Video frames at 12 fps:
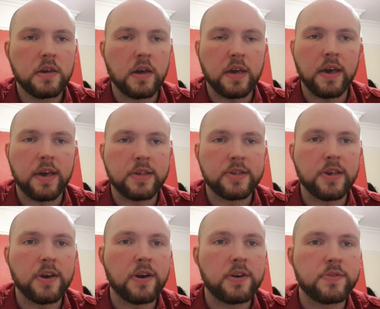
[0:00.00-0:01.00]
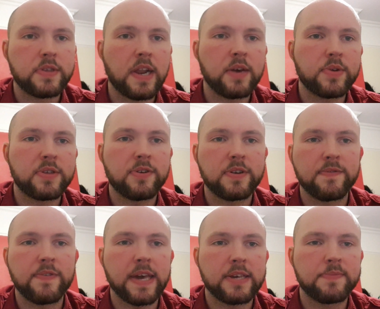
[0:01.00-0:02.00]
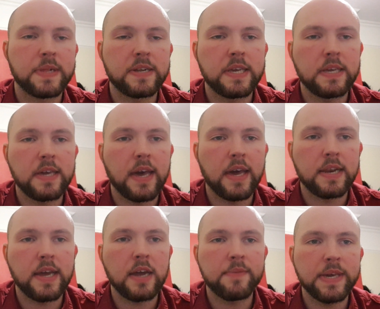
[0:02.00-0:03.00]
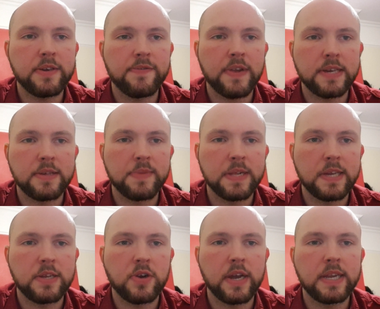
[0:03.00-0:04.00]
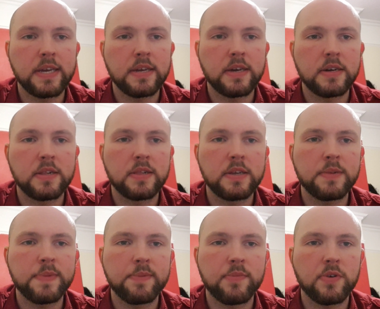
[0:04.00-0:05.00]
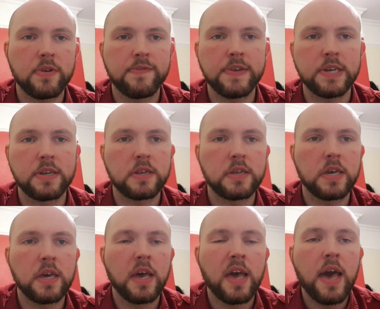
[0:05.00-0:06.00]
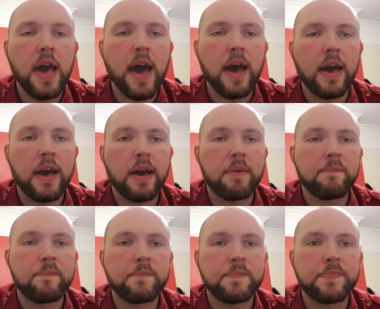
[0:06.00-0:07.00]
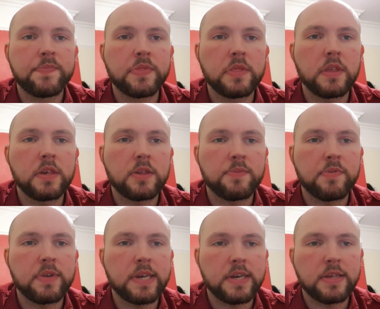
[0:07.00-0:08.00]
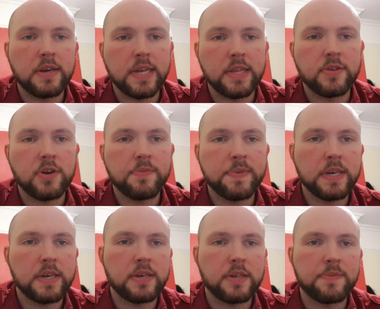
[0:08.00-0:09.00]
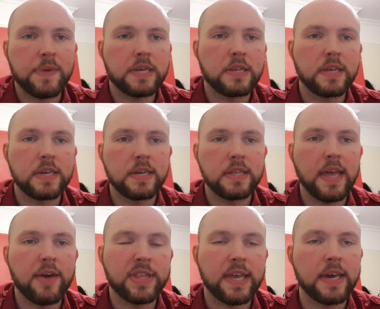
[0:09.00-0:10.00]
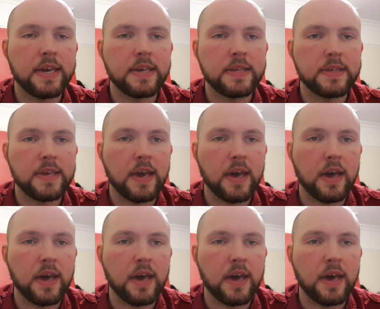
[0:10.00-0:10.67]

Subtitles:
Okay, so today we're talking flexibility and how to make your flexibility training a little bit more efficient. This is a pretty exciting topic, especially nowadays.